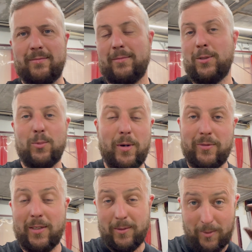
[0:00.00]
what I've
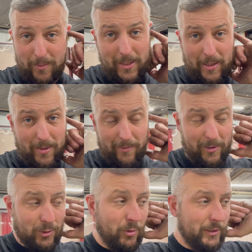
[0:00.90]
done, what it was like when I
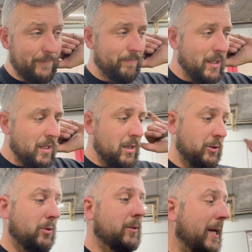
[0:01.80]
first got it.
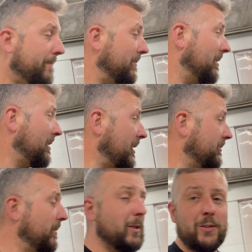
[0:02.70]
So yeah, thanks
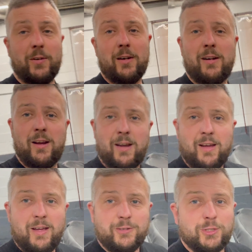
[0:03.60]
very much for
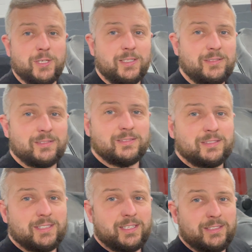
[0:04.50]
tuning in
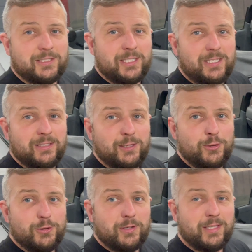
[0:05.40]
and seeing the
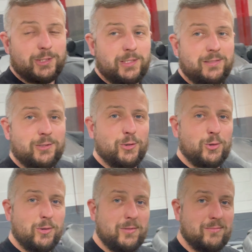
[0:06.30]
new addition
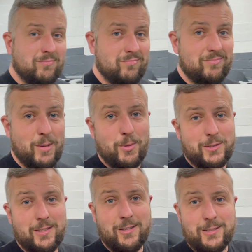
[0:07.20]
to the What's
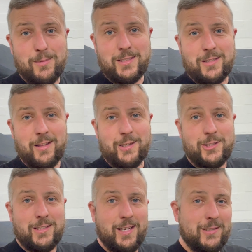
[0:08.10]
the Customised collection,
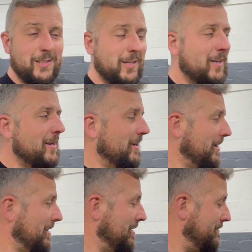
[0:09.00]
I guess.
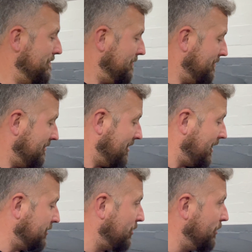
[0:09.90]

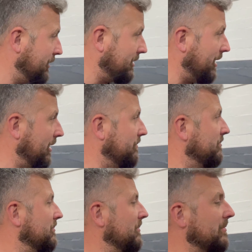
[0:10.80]
as I always say,
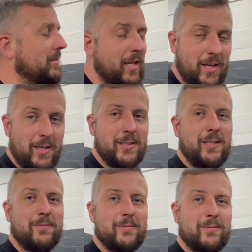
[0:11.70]
take it easy,
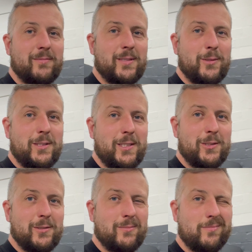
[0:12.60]
and I'll see you soon.